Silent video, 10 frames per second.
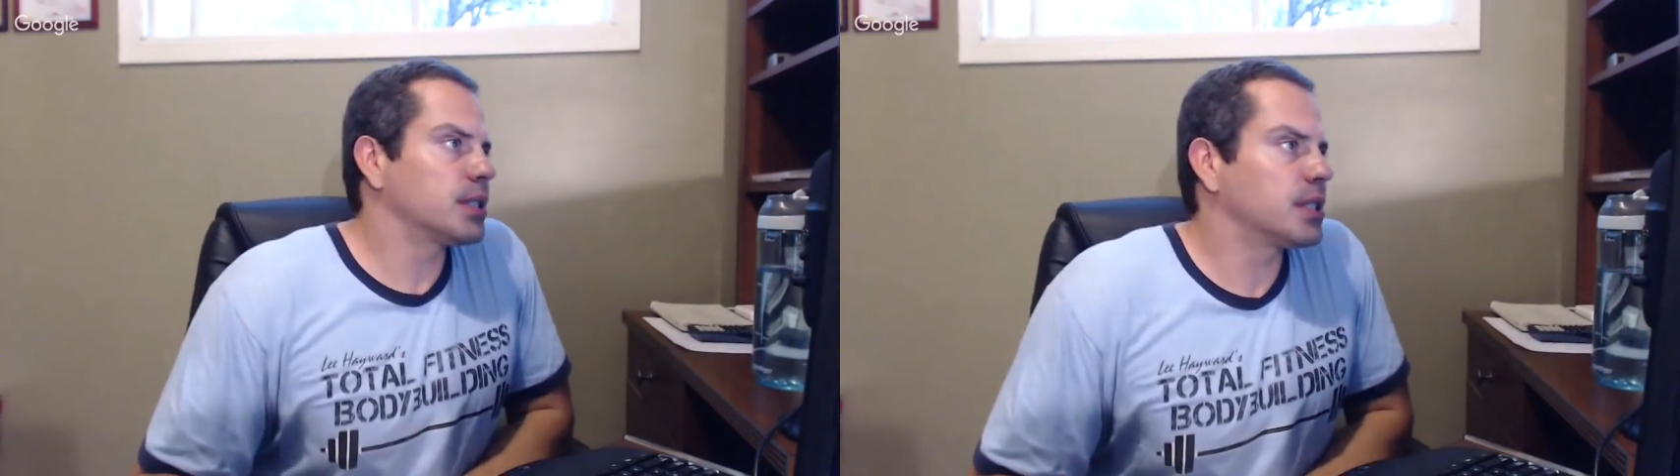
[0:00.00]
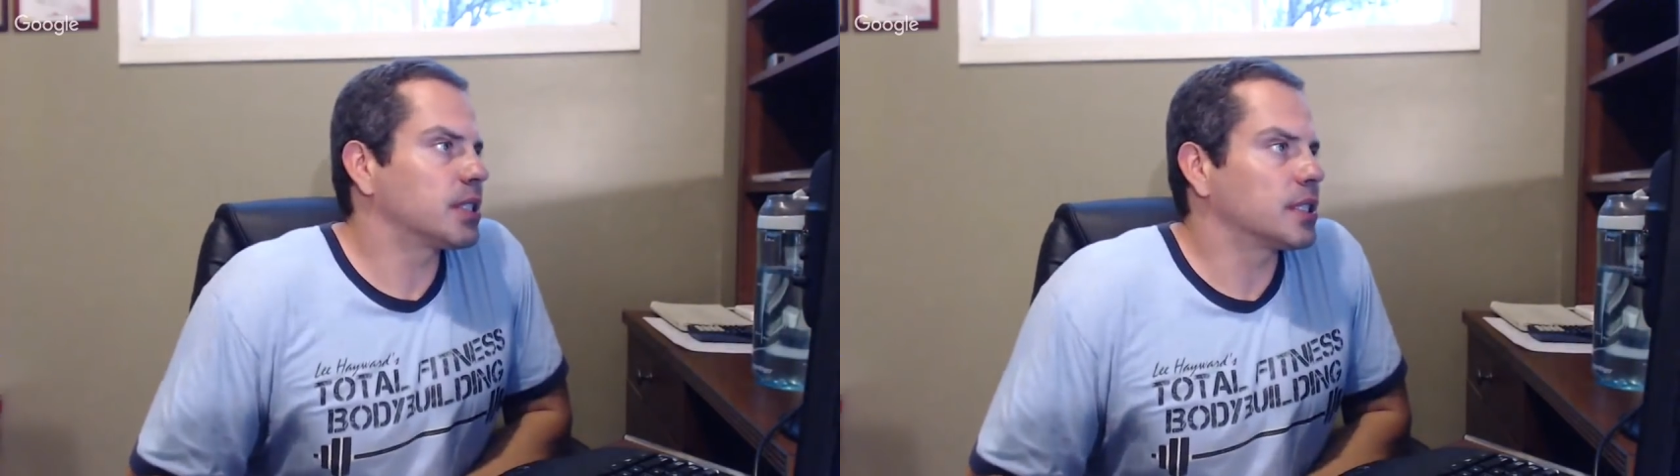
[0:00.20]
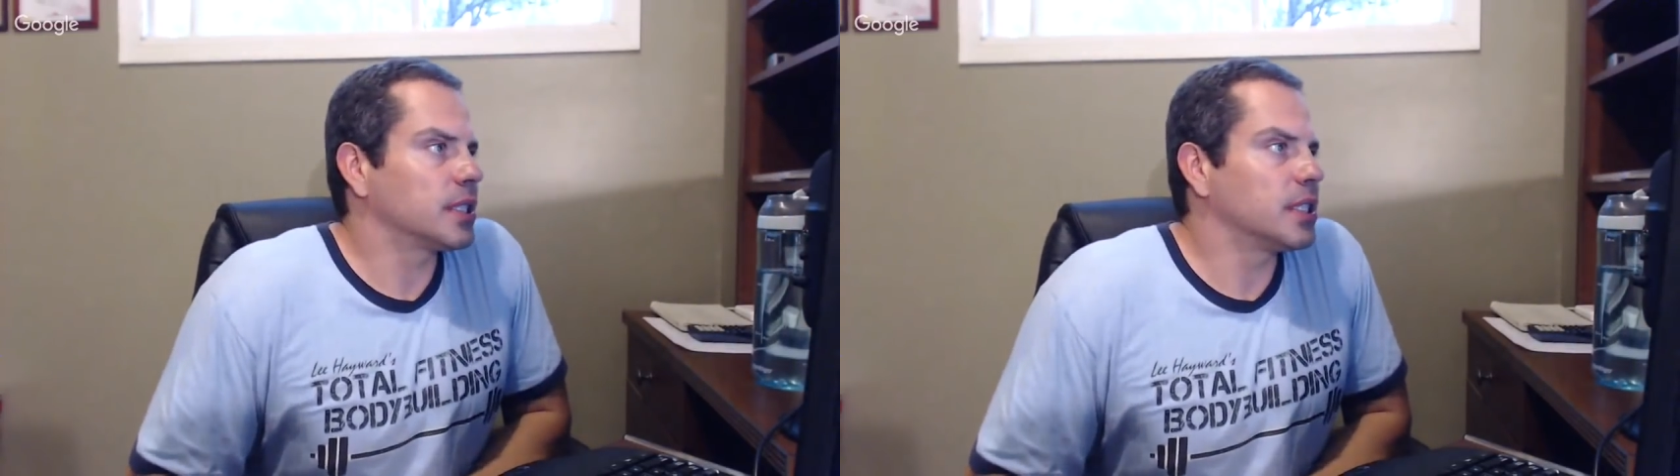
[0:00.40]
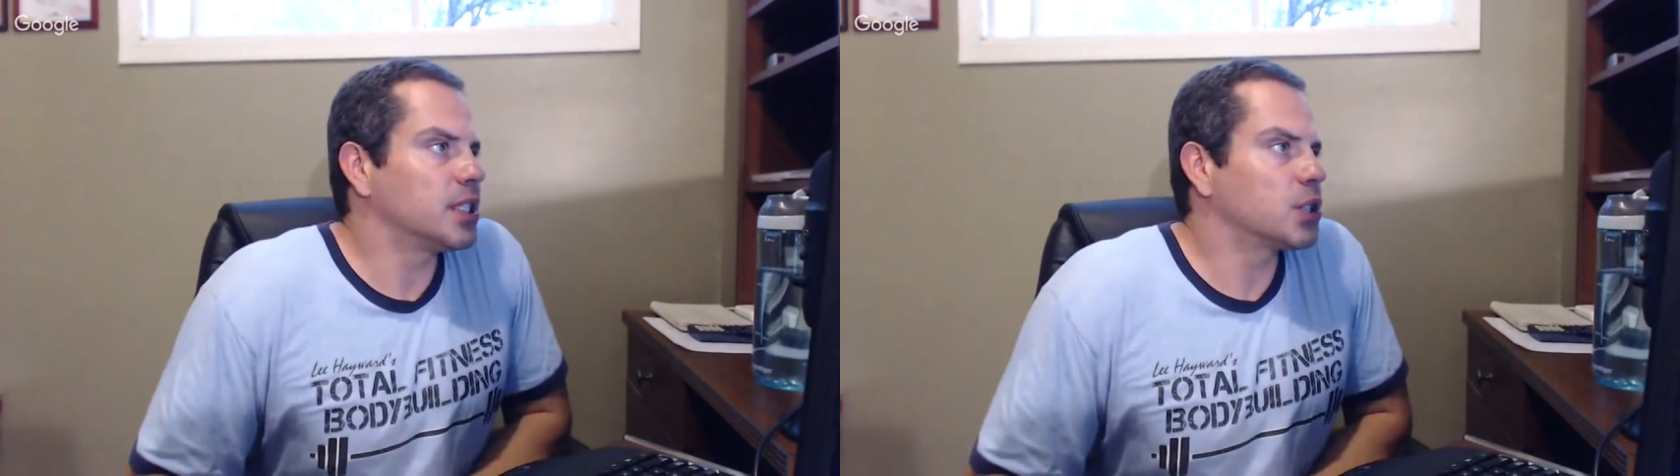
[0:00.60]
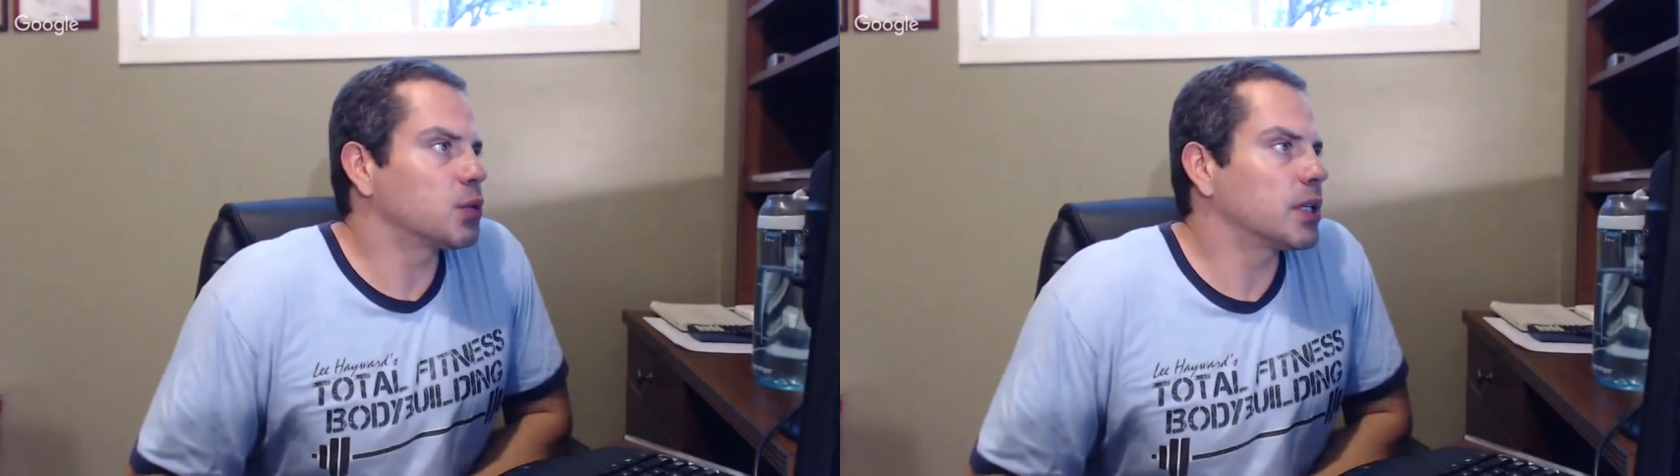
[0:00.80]
He says, Lee,
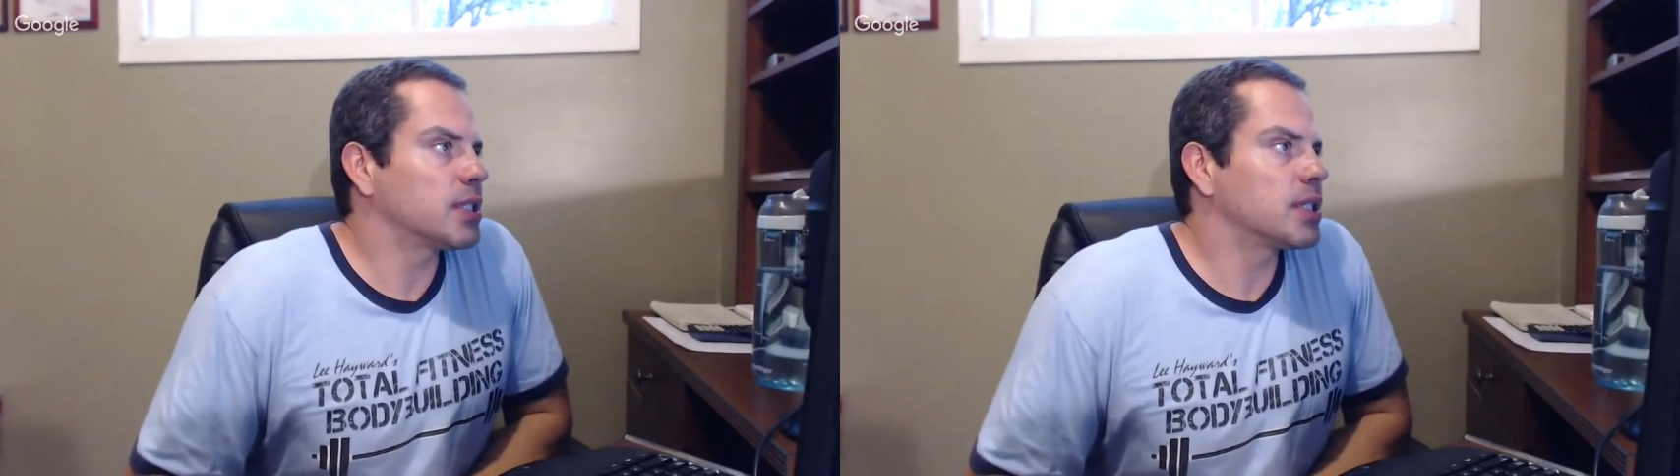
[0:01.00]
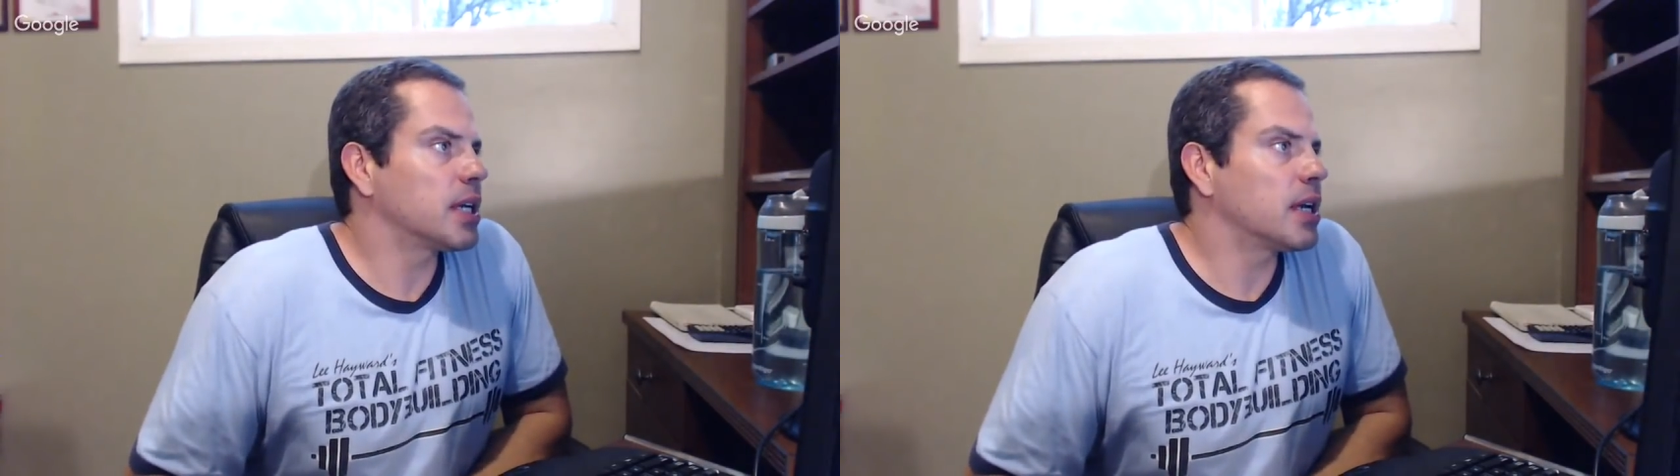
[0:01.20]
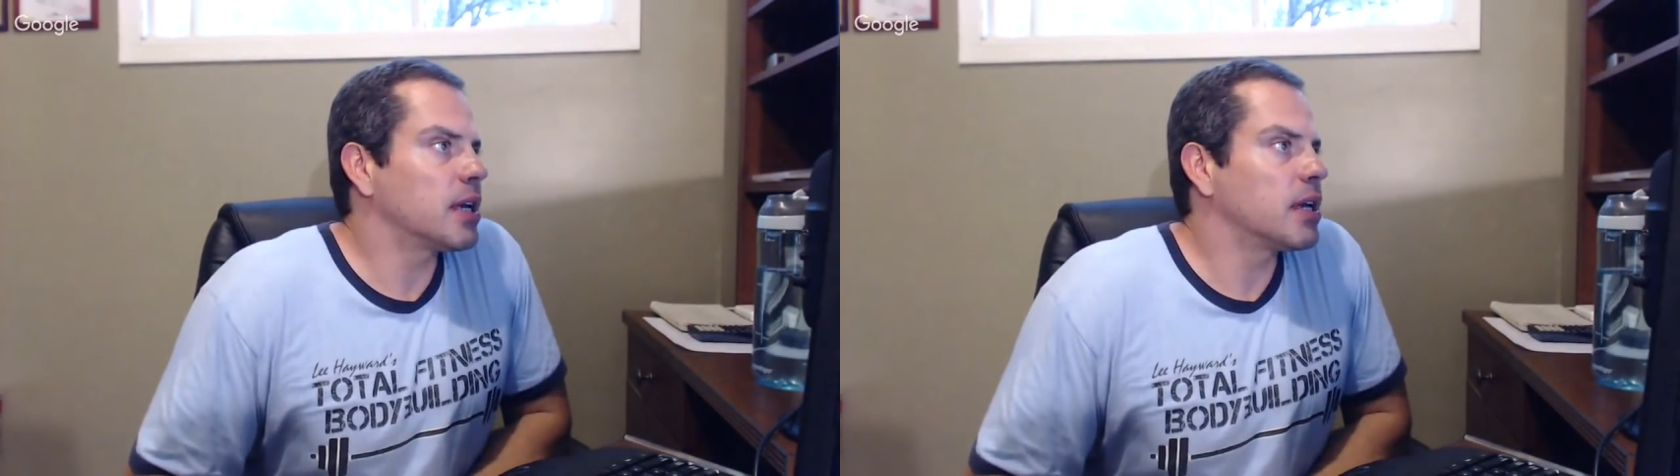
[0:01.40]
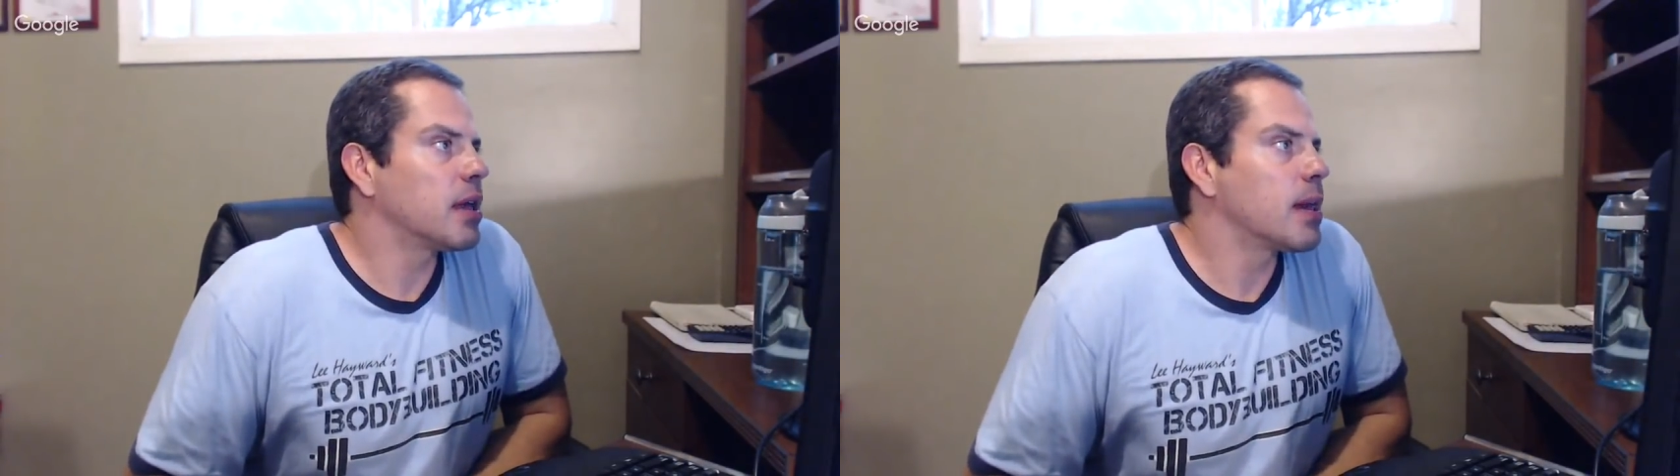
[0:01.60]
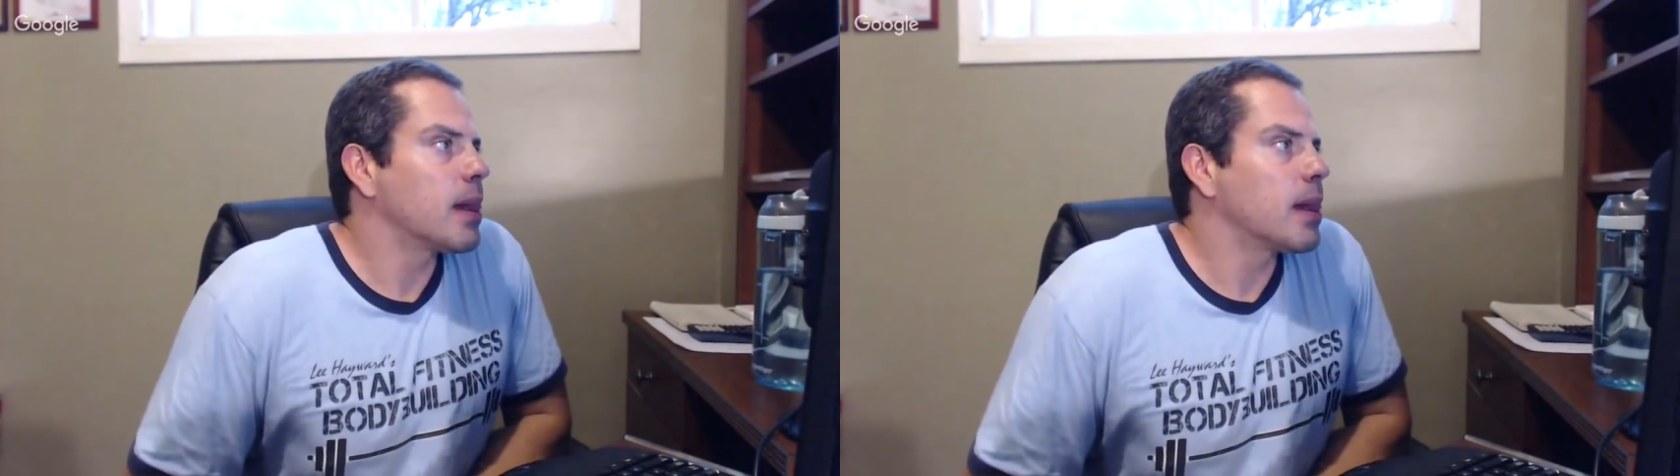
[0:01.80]
just want to say,